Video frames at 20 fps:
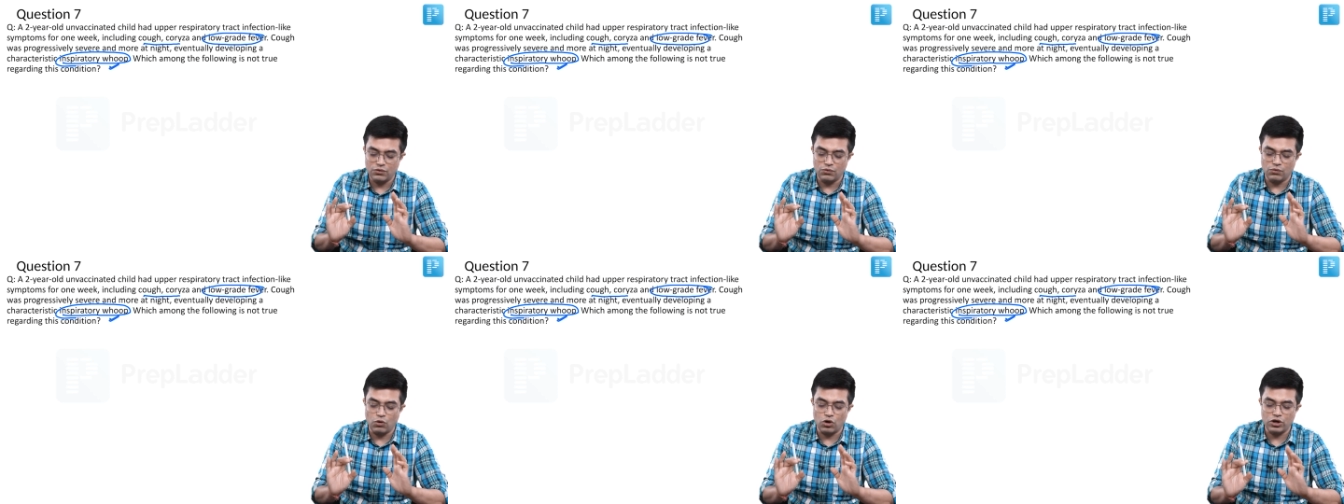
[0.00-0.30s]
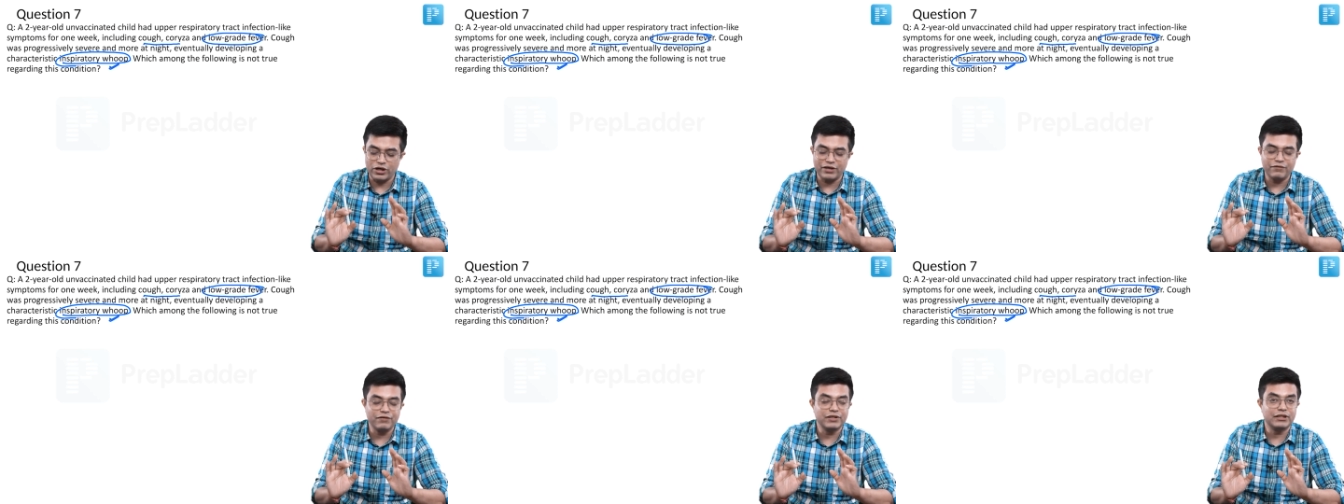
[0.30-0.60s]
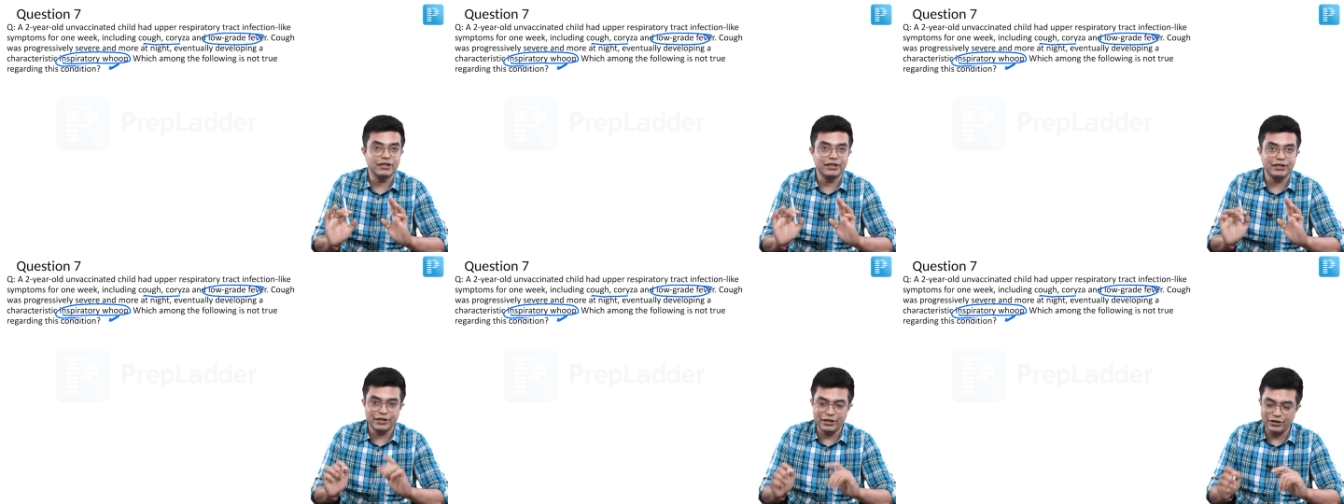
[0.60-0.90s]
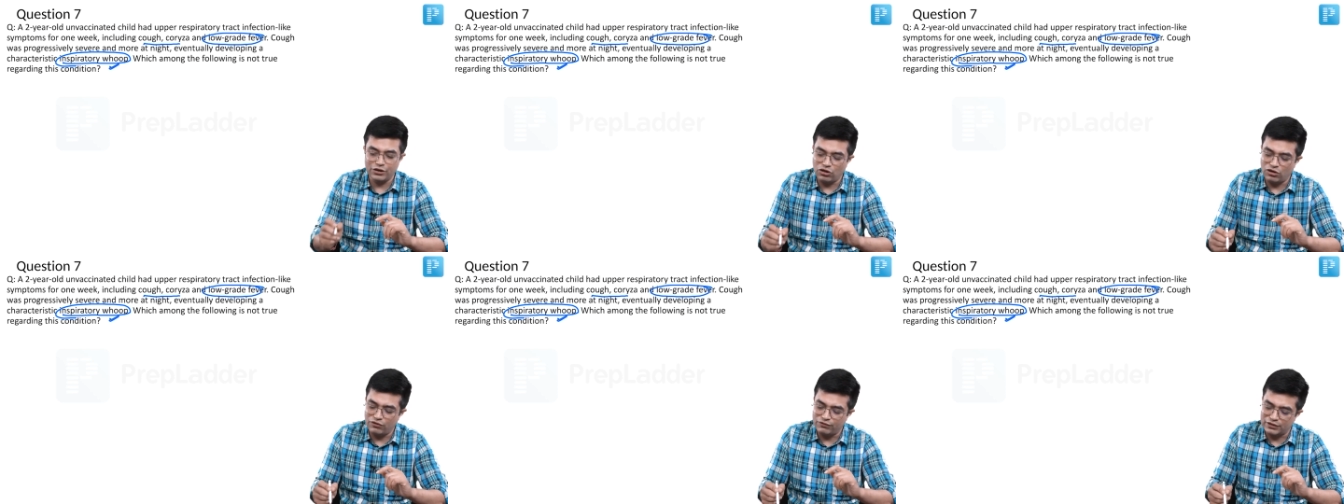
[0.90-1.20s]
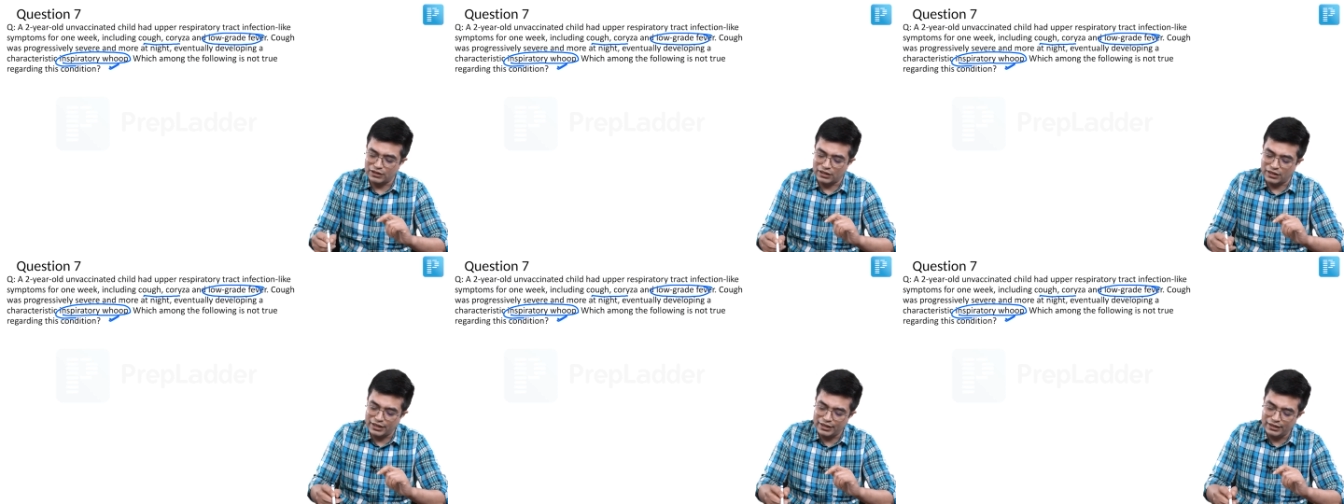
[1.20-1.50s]
What are we thinking
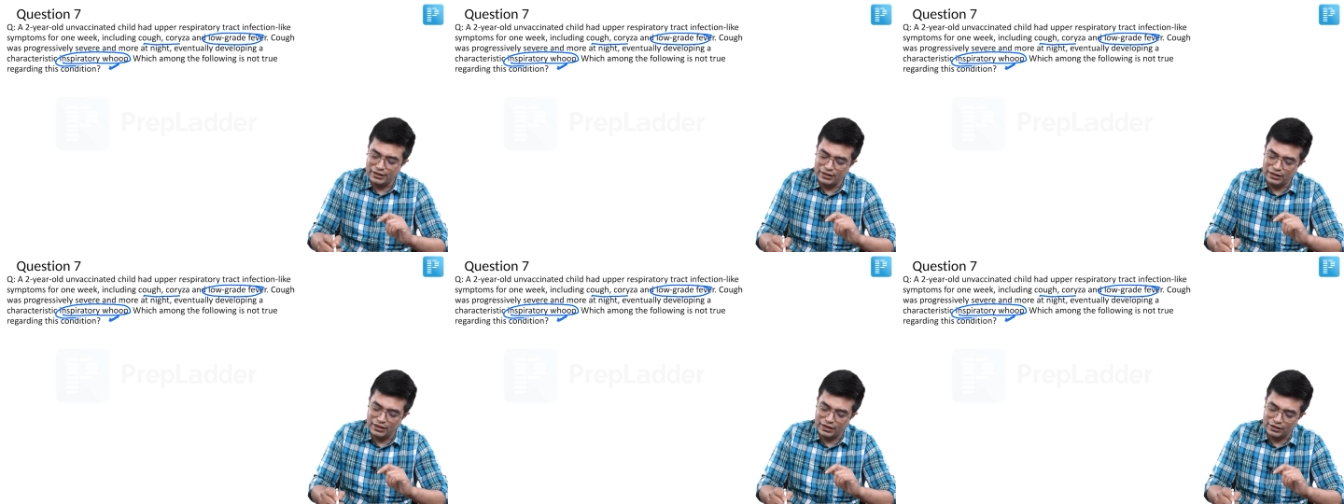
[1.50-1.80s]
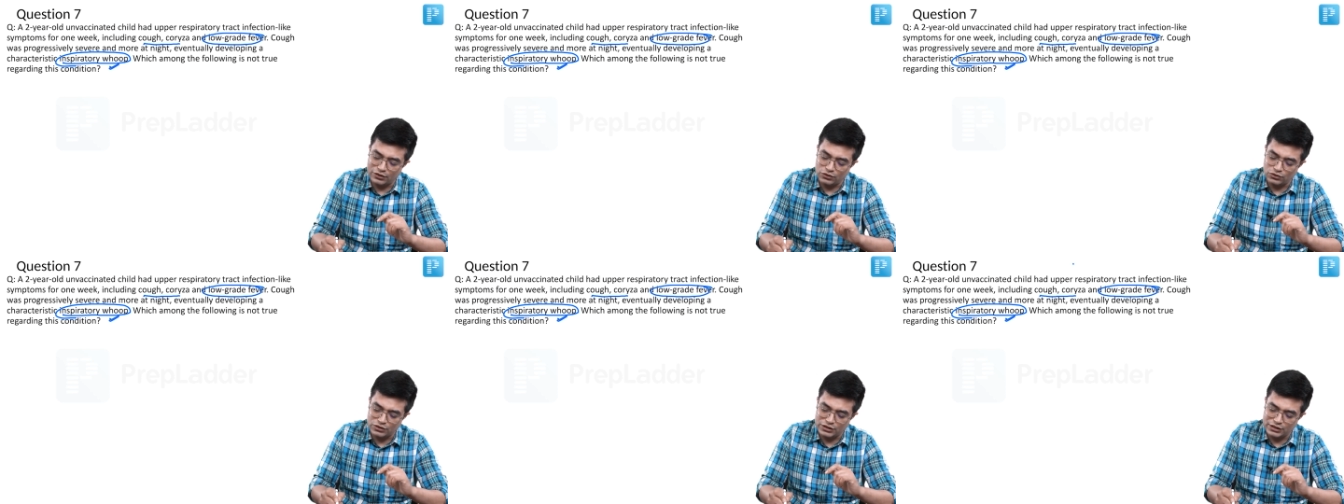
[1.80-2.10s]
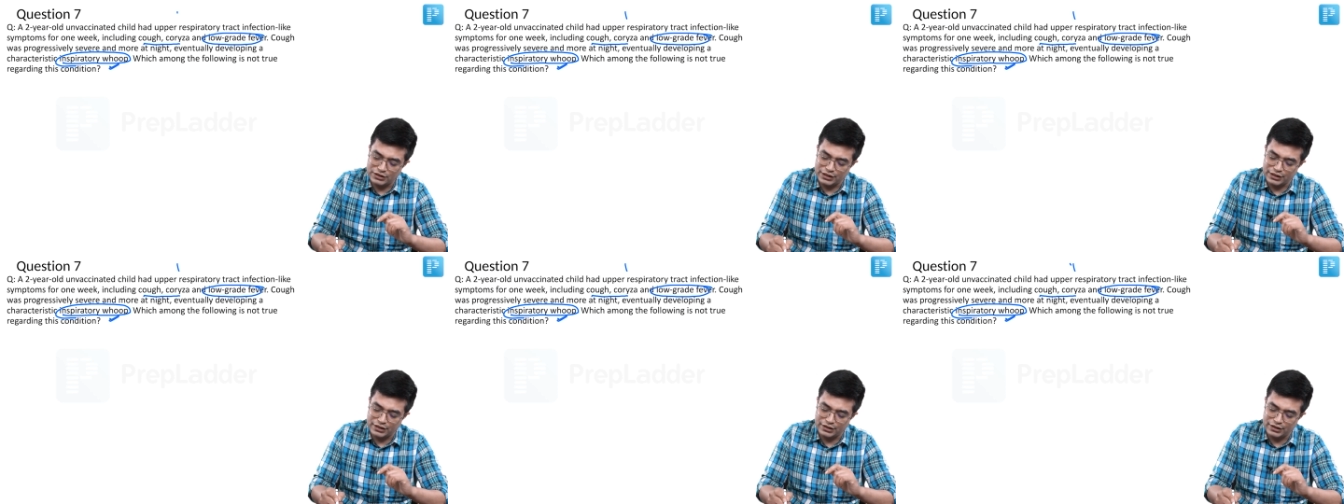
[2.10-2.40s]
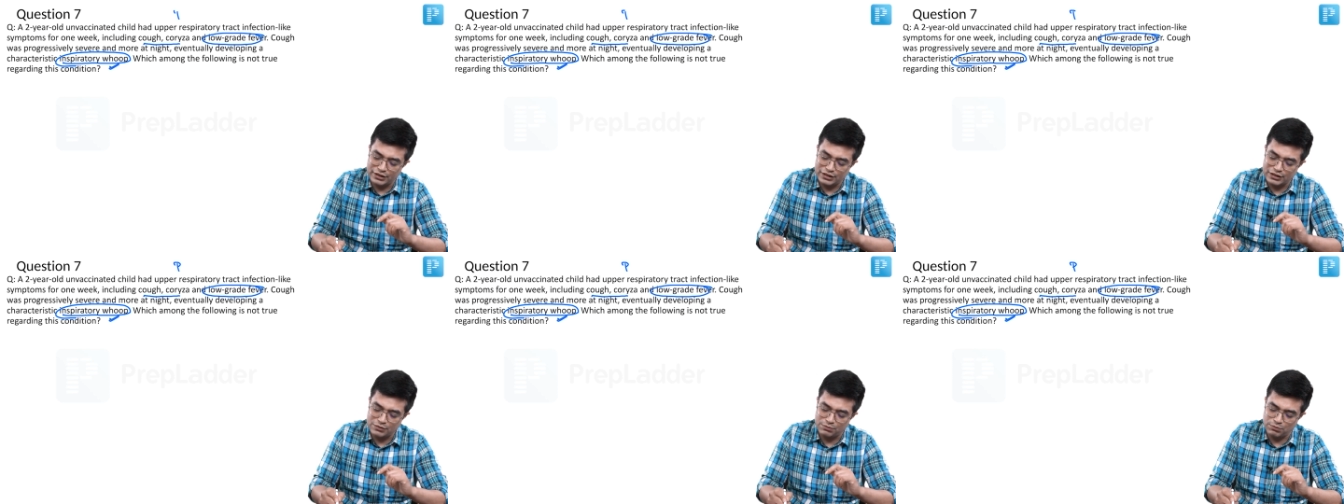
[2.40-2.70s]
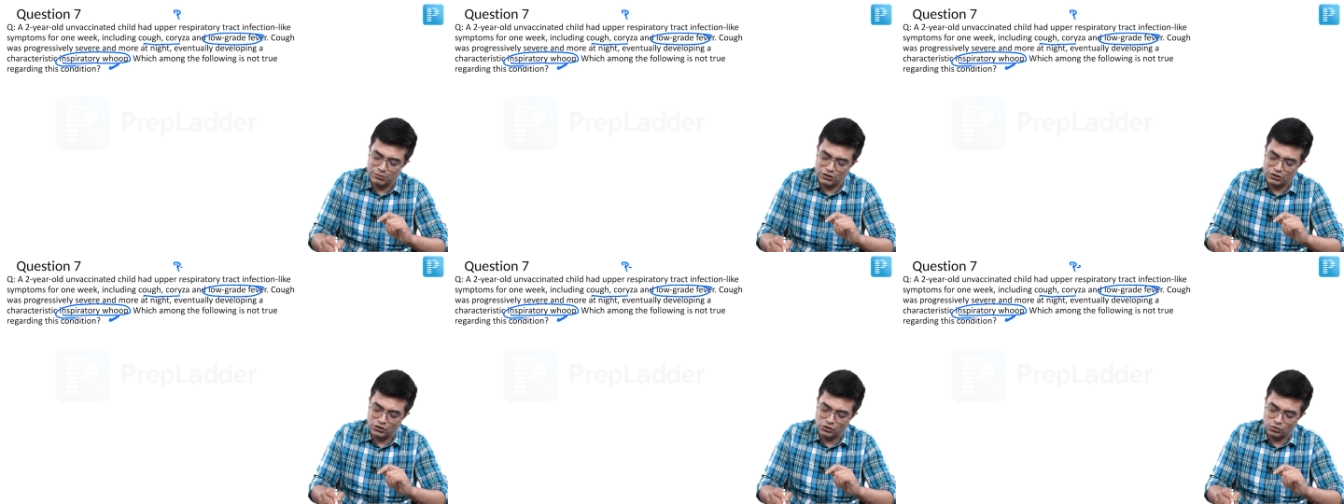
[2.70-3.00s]
of? The likely diagnosis here is
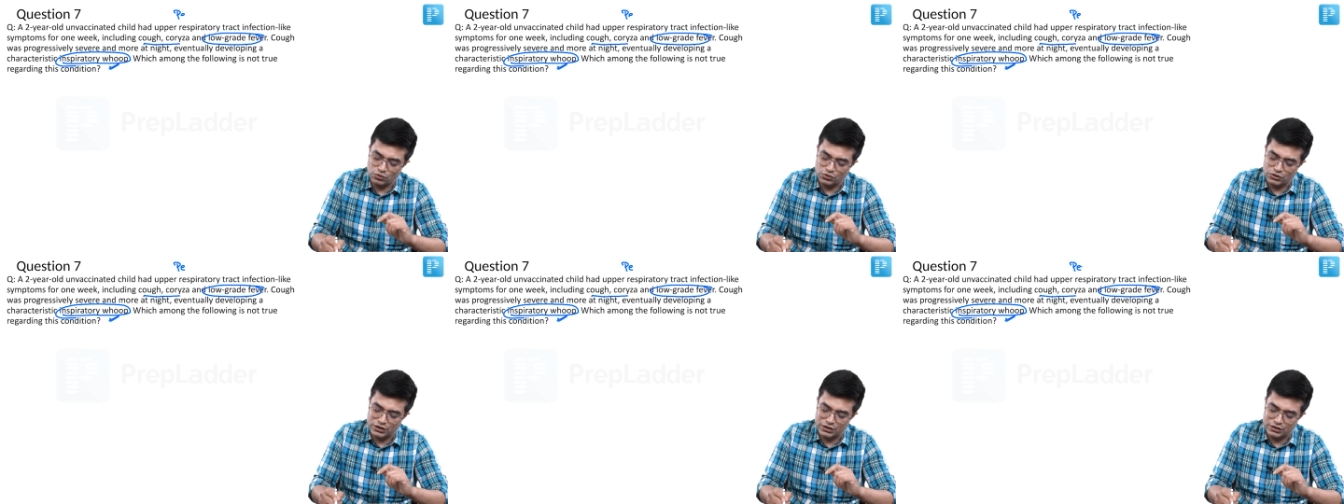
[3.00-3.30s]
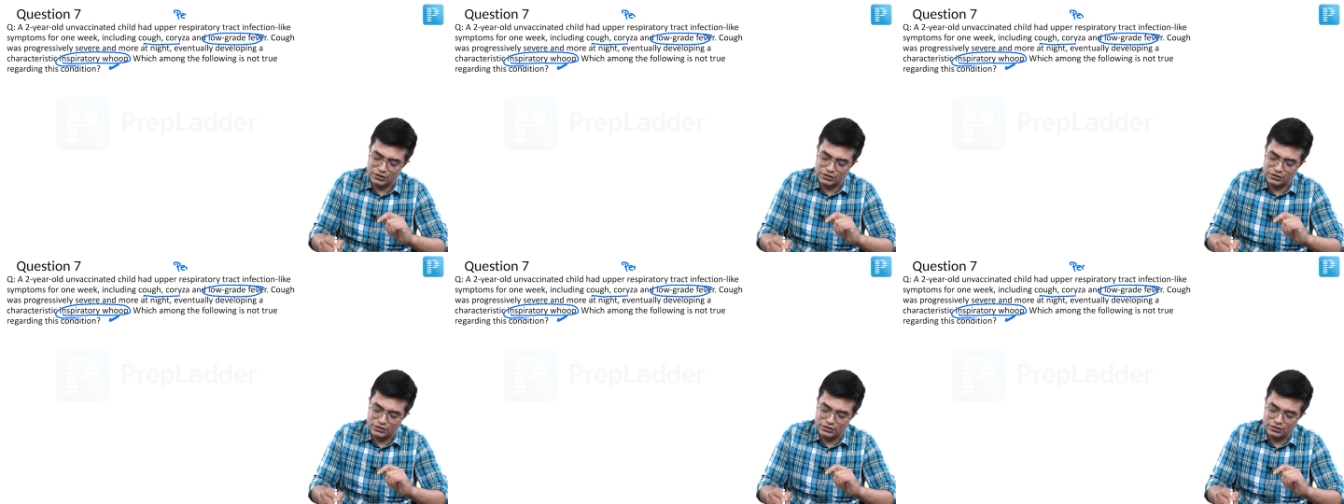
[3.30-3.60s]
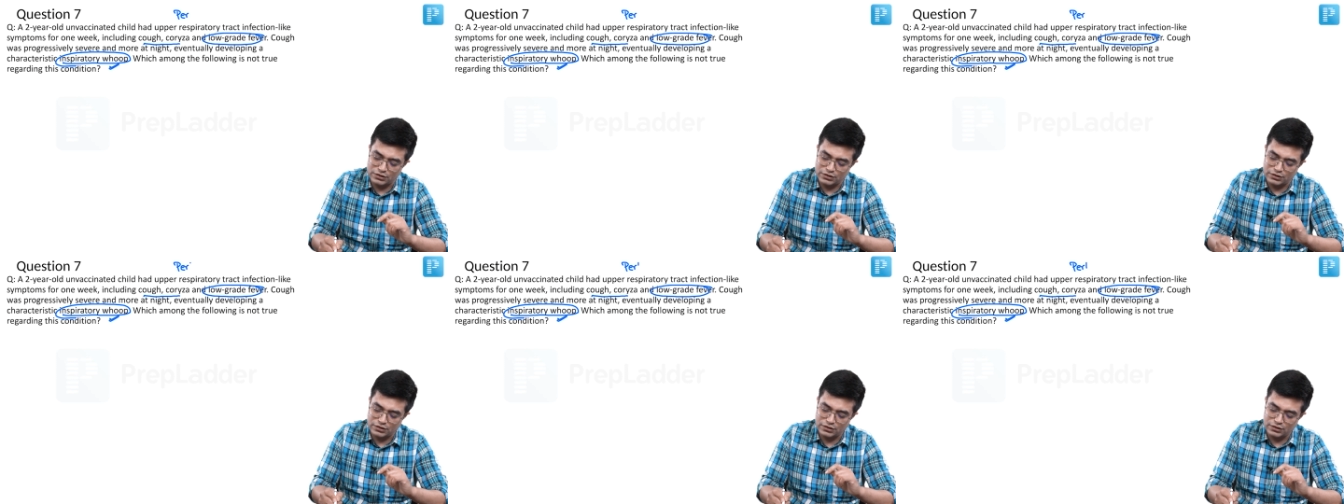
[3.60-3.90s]
pertussis.